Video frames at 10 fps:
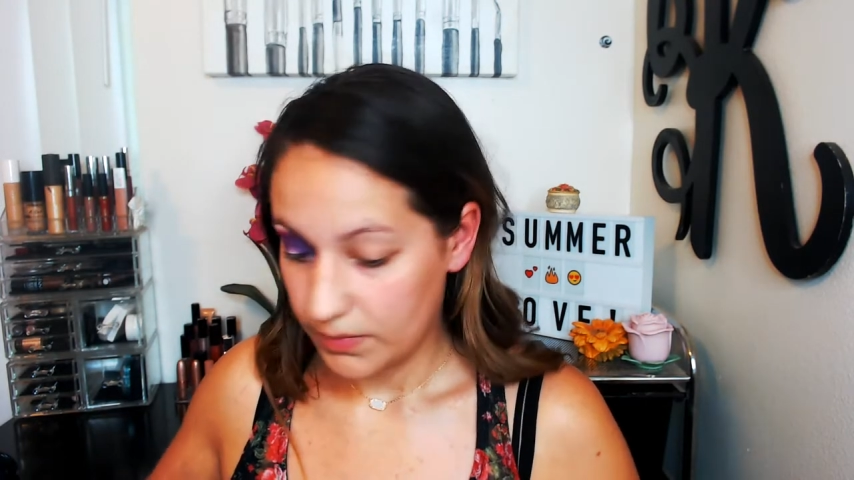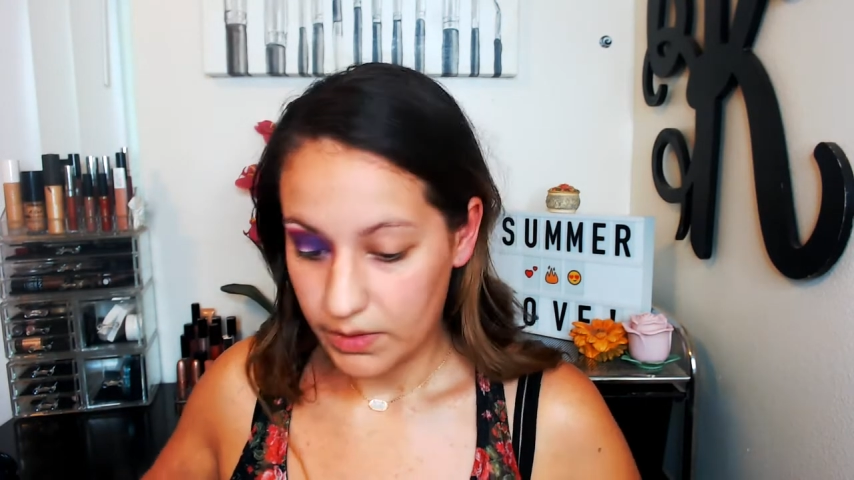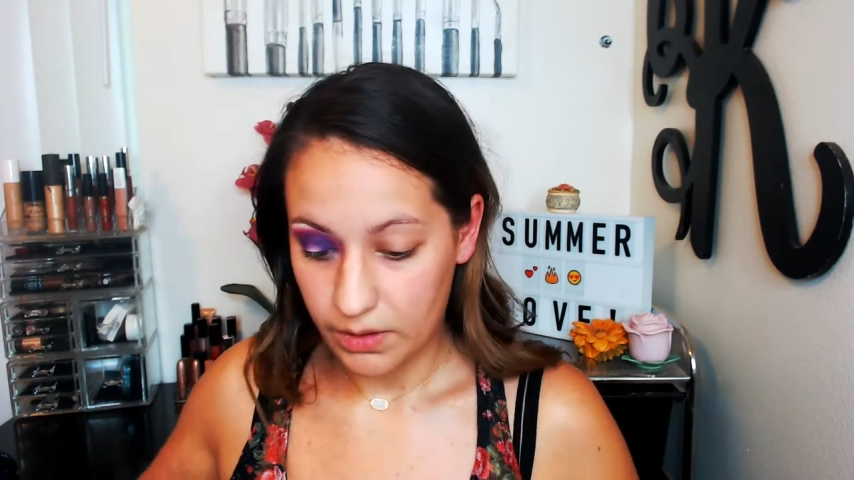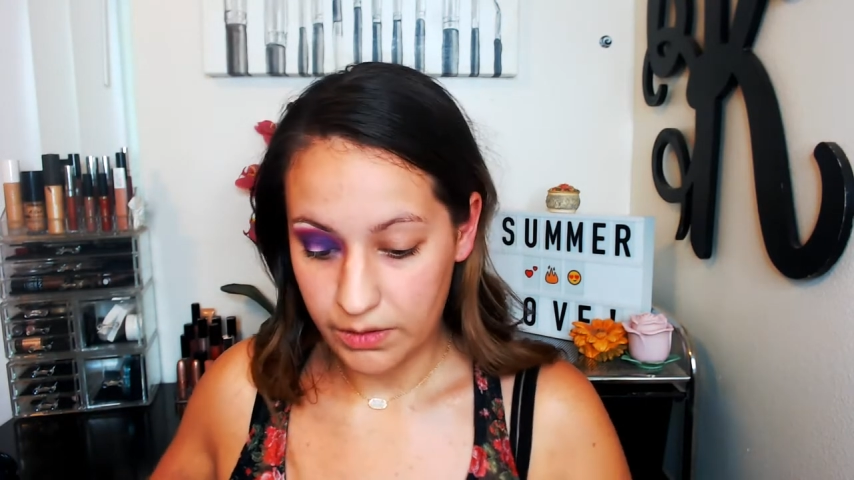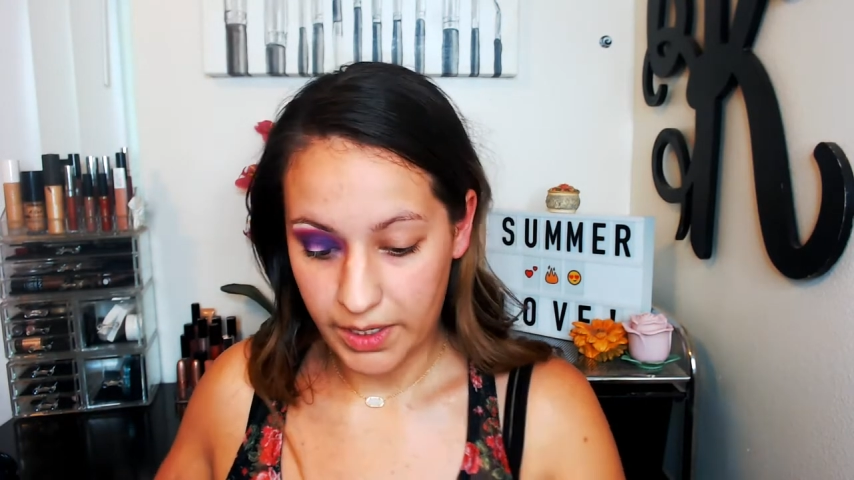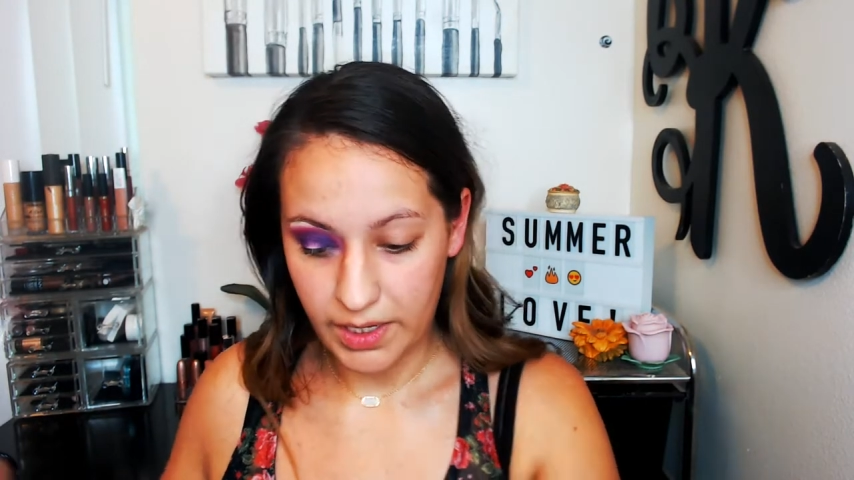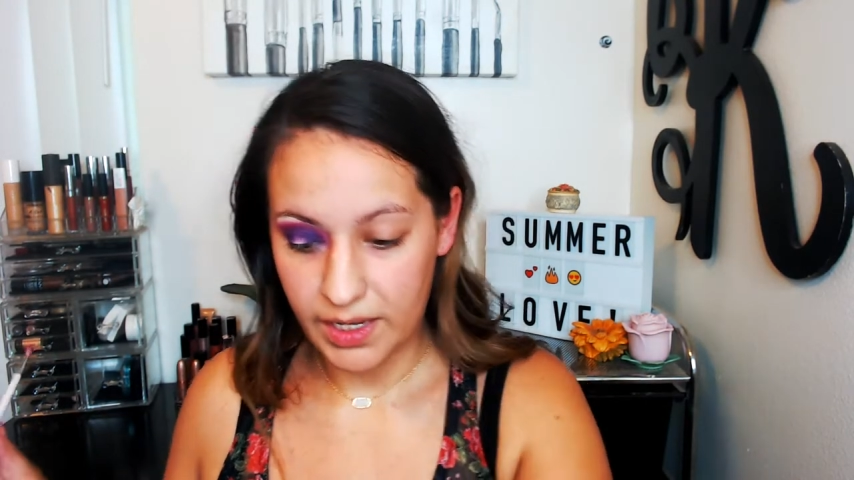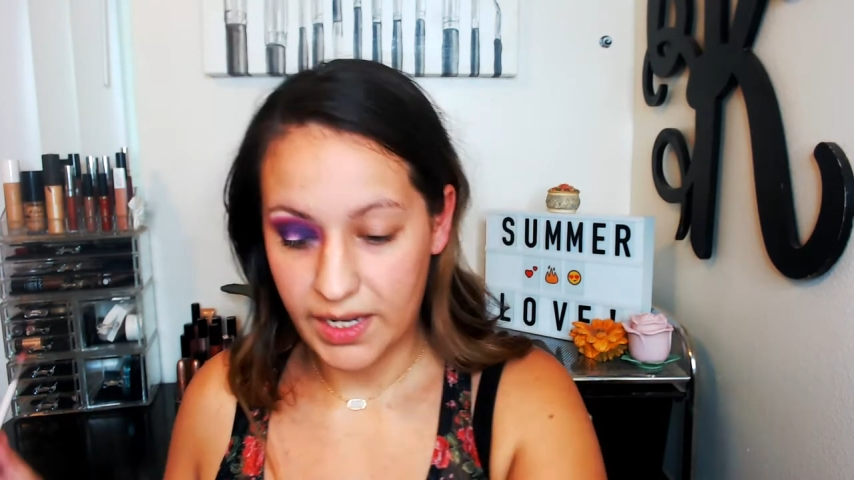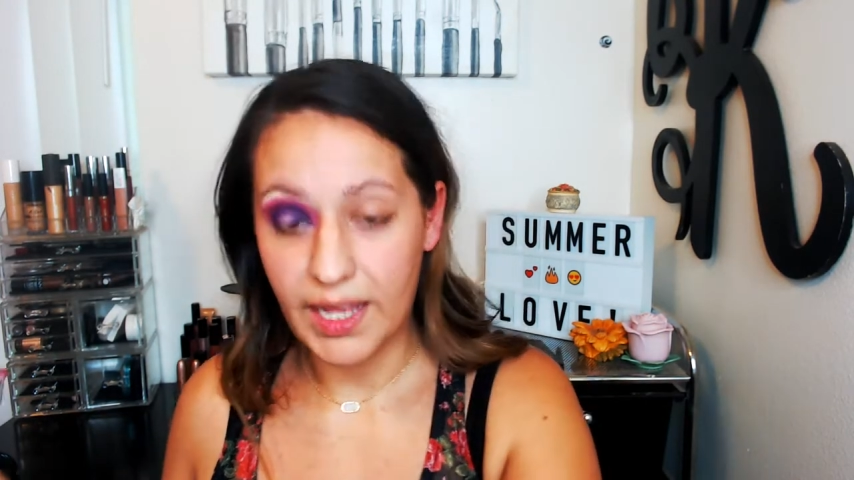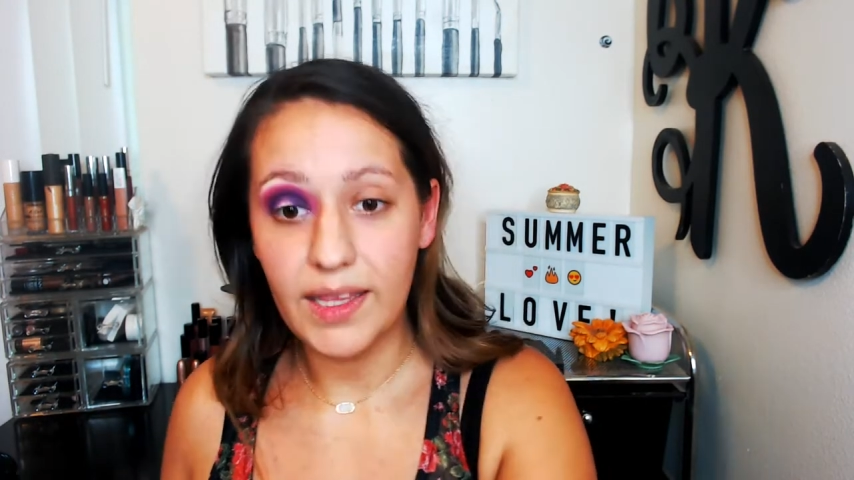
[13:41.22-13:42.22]
Okay,
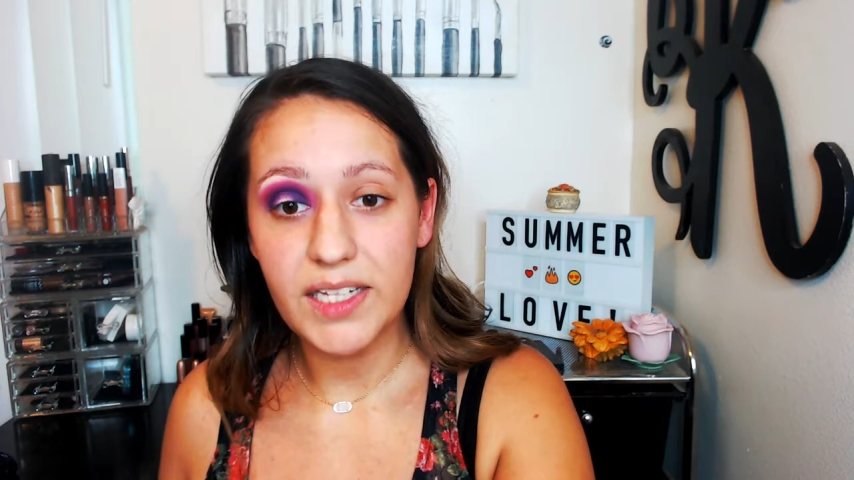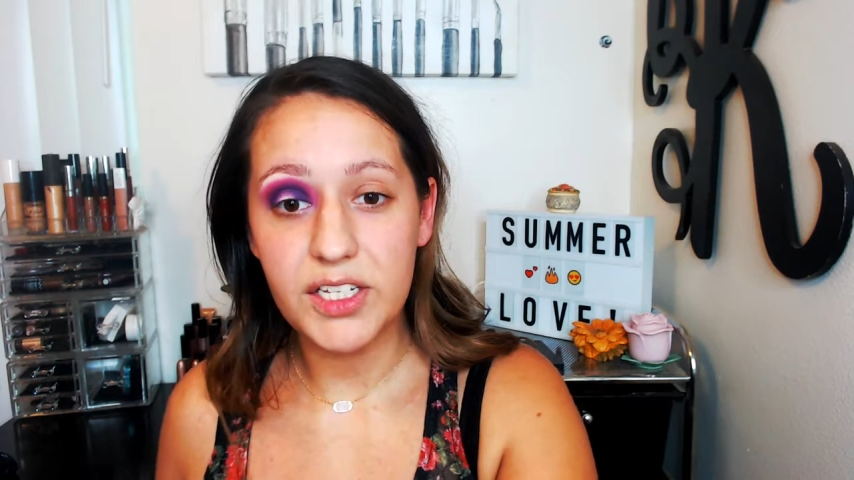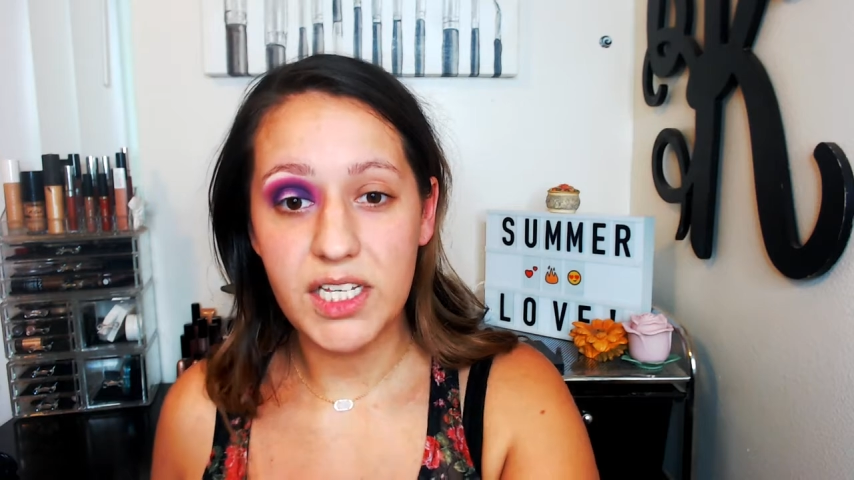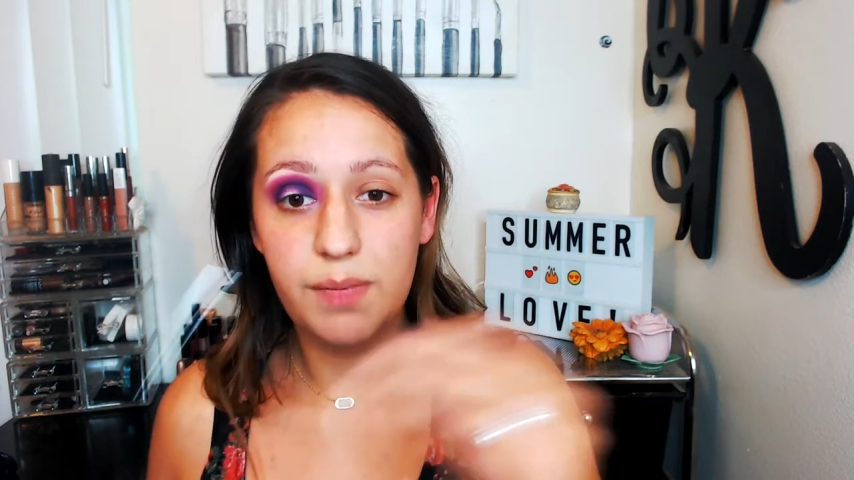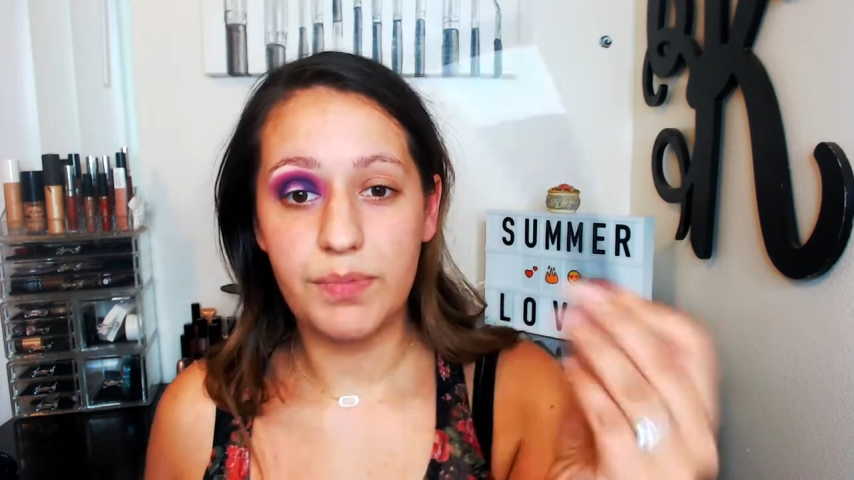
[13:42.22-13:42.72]
and I like to keep